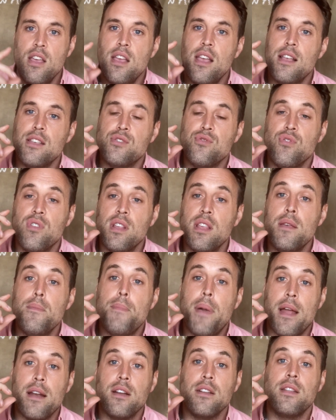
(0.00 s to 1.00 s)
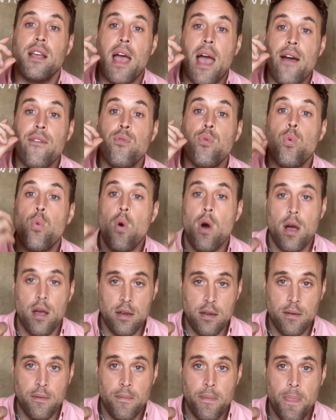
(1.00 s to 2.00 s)
It's really better to have
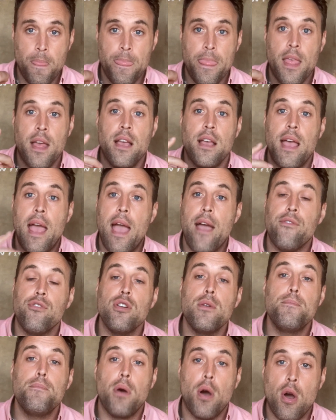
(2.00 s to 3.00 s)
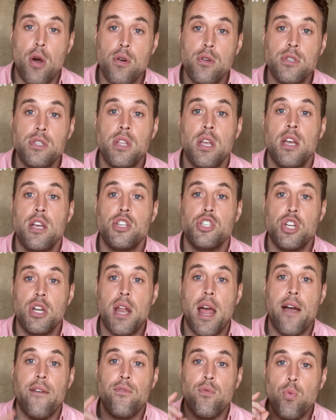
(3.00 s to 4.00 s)
one. Every post should
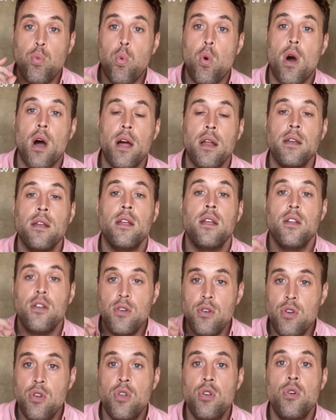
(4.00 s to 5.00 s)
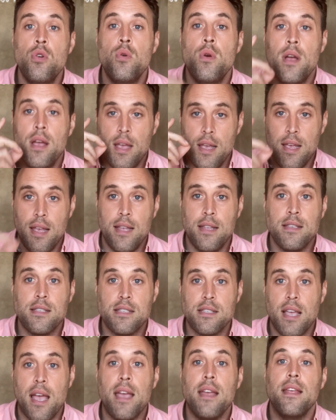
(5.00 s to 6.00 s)
have one new
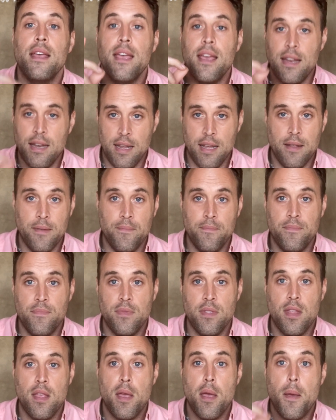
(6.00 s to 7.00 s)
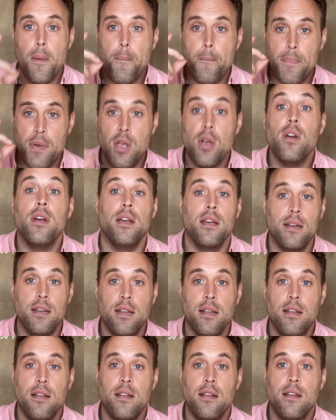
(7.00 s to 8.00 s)
insight in it, period.
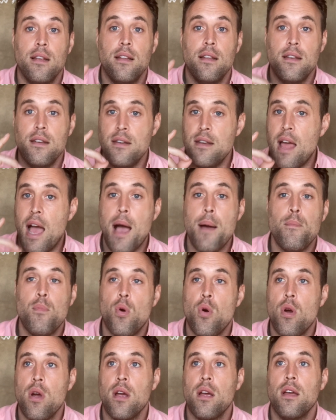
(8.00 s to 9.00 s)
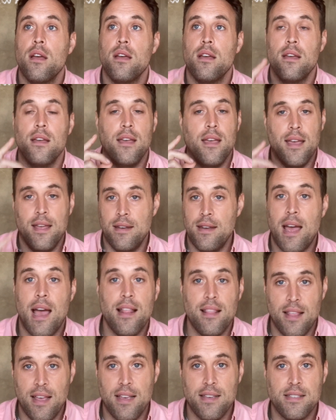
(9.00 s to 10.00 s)
Not more and
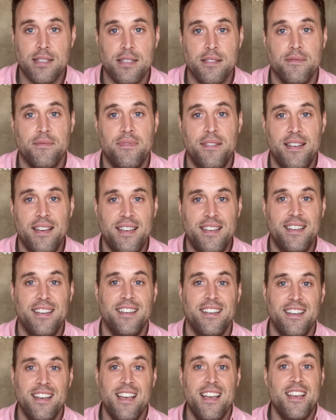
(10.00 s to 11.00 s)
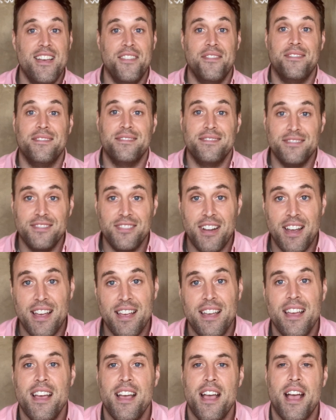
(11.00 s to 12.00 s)
not less, right?